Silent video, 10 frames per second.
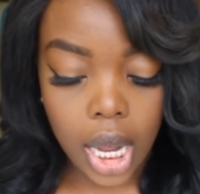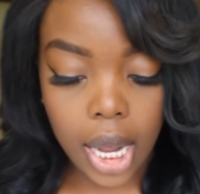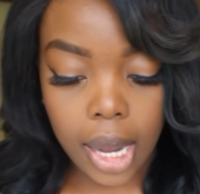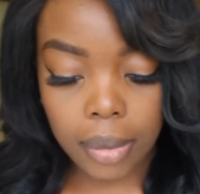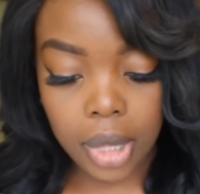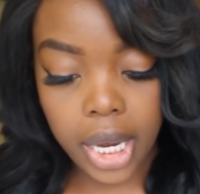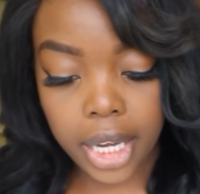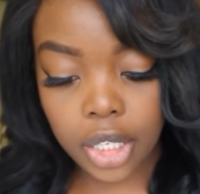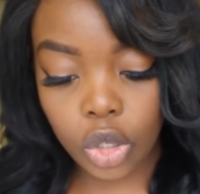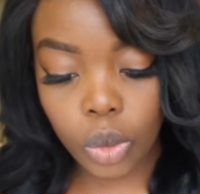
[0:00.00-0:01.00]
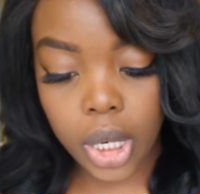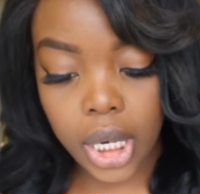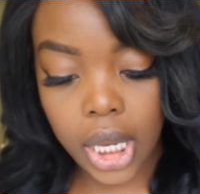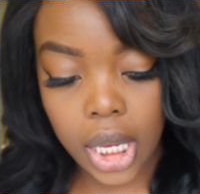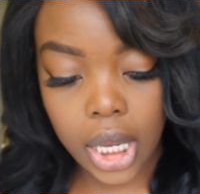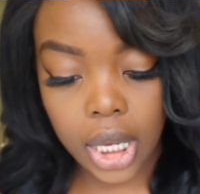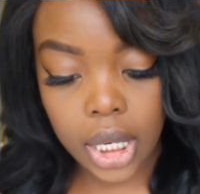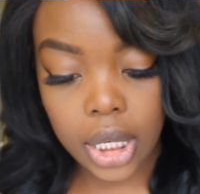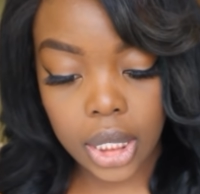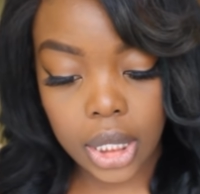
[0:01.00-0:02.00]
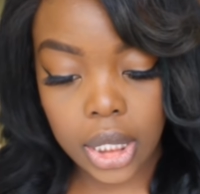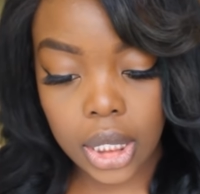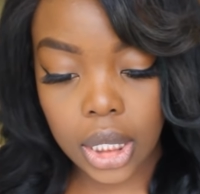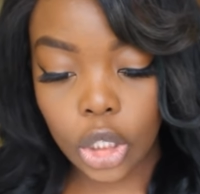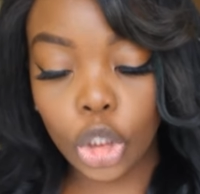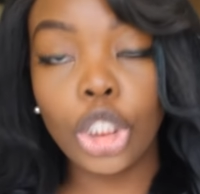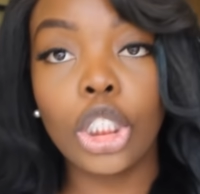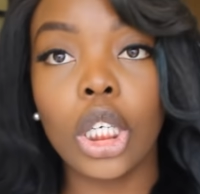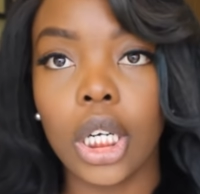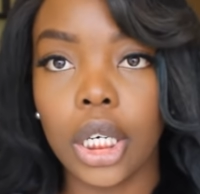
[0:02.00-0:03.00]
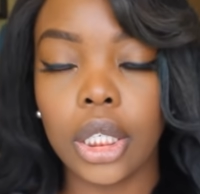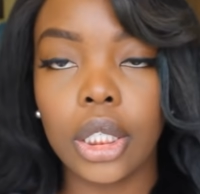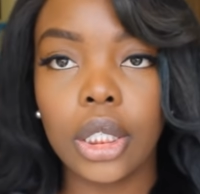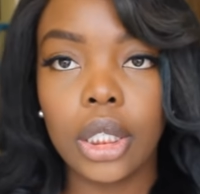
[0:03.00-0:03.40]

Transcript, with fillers: Um, the next one is Sugar.